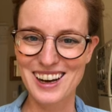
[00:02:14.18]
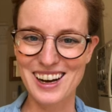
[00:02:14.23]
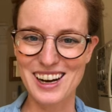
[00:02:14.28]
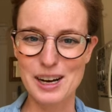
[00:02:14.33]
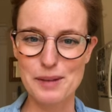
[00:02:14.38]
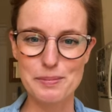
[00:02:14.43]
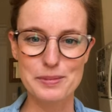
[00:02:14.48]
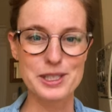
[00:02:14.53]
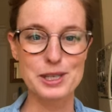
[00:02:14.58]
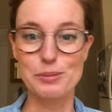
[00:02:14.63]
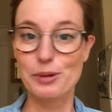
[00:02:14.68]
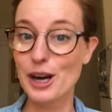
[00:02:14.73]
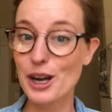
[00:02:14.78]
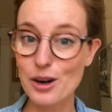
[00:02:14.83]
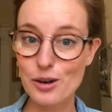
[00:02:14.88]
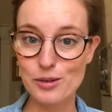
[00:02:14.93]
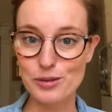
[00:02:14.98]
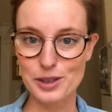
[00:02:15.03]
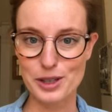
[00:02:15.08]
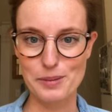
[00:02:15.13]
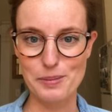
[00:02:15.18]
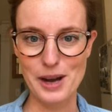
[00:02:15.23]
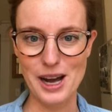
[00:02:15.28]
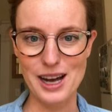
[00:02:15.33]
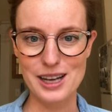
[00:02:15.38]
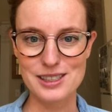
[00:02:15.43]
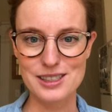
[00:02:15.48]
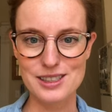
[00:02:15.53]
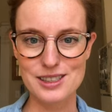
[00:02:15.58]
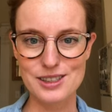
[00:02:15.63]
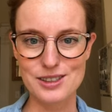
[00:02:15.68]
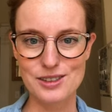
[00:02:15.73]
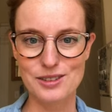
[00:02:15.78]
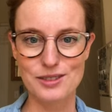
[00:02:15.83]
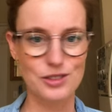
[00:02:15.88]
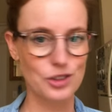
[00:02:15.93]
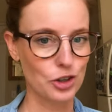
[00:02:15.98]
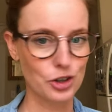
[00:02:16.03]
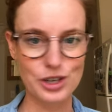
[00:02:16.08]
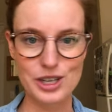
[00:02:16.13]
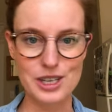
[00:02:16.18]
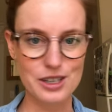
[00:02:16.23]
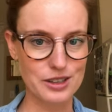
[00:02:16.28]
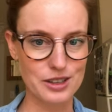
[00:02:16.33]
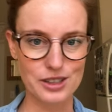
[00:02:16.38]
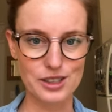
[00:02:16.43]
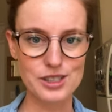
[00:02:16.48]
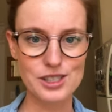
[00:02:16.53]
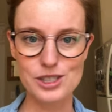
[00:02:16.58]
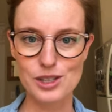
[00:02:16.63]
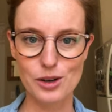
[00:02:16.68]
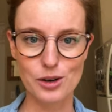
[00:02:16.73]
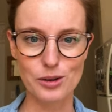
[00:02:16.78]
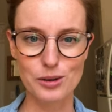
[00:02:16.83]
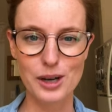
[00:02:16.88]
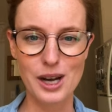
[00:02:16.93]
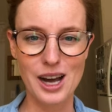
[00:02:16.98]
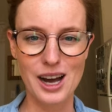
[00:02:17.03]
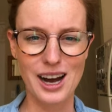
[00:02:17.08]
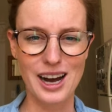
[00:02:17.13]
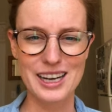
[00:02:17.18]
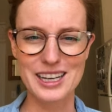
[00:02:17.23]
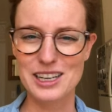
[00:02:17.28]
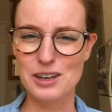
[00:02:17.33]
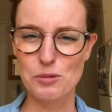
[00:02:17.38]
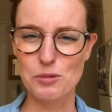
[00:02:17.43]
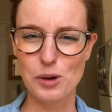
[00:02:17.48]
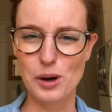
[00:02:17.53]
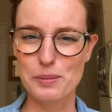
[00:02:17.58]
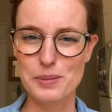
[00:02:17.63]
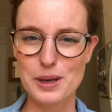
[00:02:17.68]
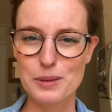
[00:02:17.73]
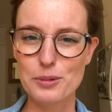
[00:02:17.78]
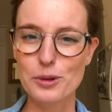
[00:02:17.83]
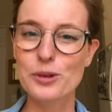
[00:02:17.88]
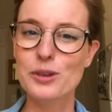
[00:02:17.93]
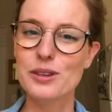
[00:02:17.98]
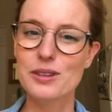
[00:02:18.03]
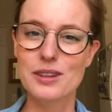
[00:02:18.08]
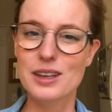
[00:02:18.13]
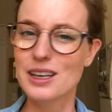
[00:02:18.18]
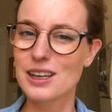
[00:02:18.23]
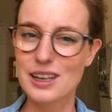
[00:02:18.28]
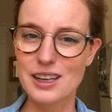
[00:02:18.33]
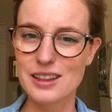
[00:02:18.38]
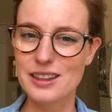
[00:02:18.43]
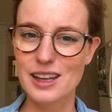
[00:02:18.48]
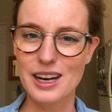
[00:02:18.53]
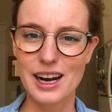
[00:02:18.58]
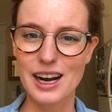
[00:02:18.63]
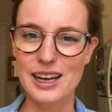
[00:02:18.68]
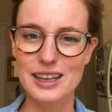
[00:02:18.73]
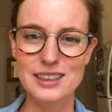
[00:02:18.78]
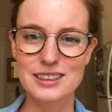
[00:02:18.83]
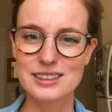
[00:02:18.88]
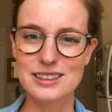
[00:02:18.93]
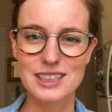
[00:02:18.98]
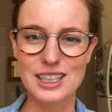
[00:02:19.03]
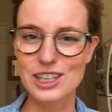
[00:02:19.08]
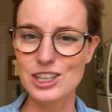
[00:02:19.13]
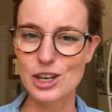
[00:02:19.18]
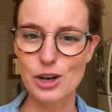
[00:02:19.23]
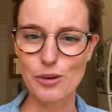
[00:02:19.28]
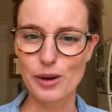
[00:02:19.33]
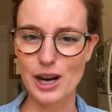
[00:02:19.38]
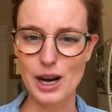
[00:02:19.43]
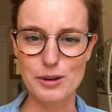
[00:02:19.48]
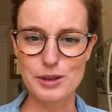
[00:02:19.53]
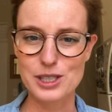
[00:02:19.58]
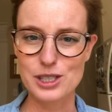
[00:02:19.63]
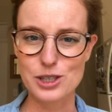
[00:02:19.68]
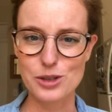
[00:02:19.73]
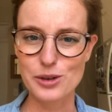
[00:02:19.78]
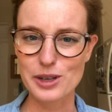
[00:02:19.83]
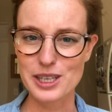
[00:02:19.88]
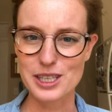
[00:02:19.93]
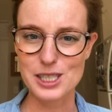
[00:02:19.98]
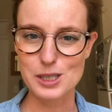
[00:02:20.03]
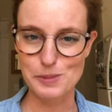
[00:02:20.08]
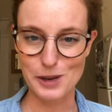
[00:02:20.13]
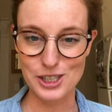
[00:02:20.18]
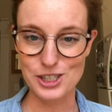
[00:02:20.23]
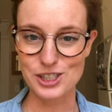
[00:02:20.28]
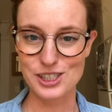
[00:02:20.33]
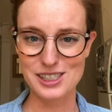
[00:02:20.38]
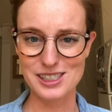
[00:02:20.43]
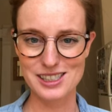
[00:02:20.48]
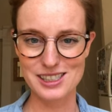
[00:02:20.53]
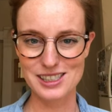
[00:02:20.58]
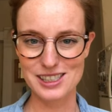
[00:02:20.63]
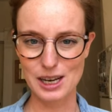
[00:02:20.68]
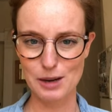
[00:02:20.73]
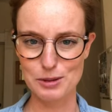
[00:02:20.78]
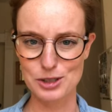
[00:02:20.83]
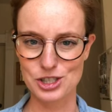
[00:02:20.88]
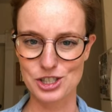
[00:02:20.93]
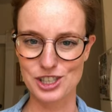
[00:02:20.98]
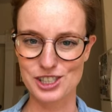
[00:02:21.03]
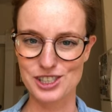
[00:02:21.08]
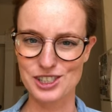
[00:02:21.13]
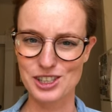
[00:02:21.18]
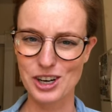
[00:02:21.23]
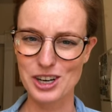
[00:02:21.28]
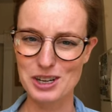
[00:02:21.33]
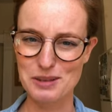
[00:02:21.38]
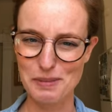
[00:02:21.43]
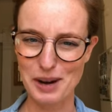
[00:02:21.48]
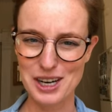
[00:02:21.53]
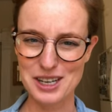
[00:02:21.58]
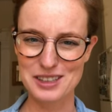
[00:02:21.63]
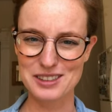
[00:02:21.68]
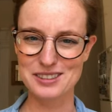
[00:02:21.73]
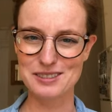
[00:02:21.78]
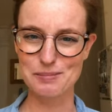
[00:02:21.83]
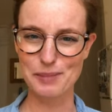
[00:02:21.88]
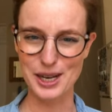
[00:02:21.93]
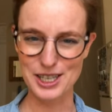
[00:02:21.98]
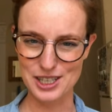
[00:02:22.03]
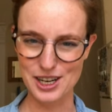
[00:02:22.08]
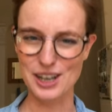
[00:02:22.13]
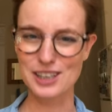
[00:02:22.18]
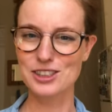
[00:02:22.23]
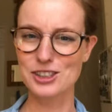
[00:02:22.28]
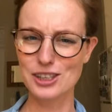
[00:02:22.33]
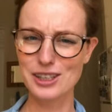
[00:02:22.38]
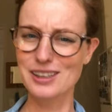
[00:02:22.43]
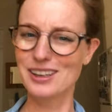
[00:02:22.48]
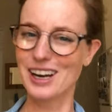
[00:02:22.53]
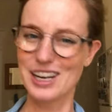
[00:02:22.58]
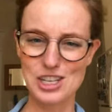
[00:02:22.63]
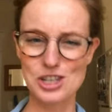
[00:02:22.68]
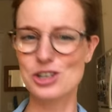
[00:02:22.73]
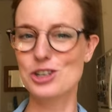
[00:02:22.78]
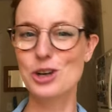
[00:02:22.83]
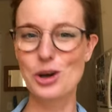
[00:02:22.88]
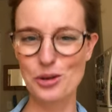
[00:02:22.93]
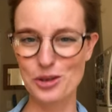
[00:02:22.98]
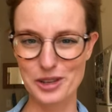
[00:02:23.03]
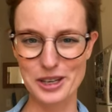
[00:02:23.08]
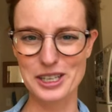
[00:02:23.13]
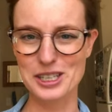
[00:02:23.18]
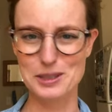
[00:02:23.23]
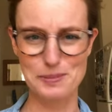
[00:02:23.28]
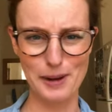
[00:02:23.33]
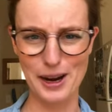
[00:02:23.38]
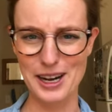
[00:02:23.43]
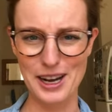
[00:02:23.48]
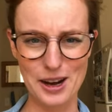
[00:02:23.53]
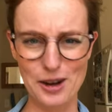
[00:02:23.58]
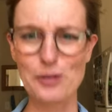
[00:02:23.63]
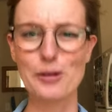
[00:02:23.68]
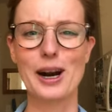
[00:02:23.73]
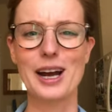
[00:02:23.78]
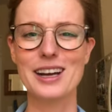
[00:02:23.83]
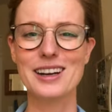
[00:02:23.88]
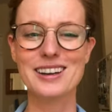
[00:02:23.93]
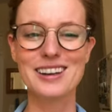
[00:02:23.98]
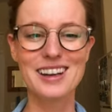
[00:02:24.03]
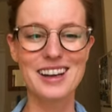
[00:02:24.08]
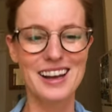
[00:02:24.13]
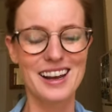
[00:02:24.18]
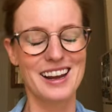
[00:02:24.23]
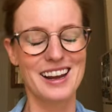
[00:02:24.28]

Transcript: um, soprano for the past 30 years, so I didn't want people thinking that I didn't know what I was doing, especially since I was just starting my, my doctorate. I should know things by now, right?